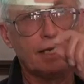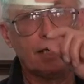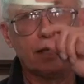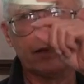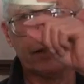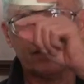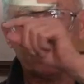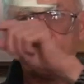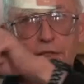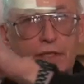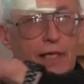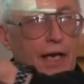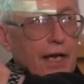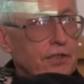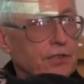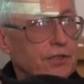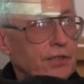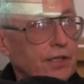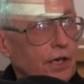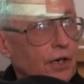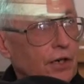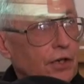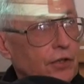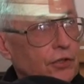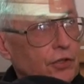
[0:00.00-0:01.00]
in this guy's
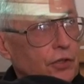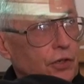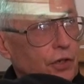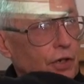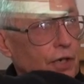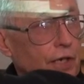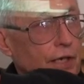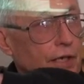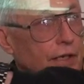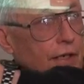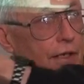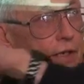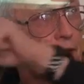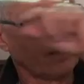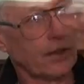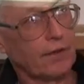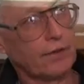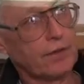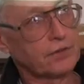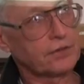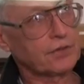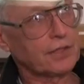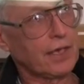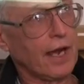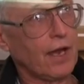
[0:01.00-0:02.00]
territory,
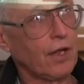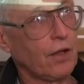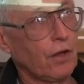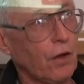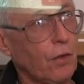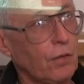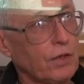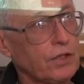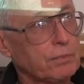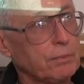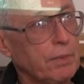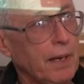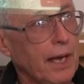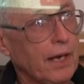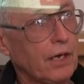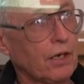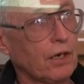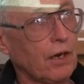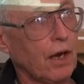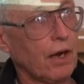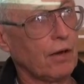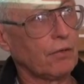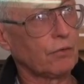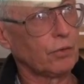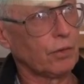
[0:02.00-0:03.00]
this guy will always
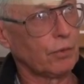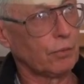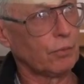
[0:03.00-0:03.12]
back off,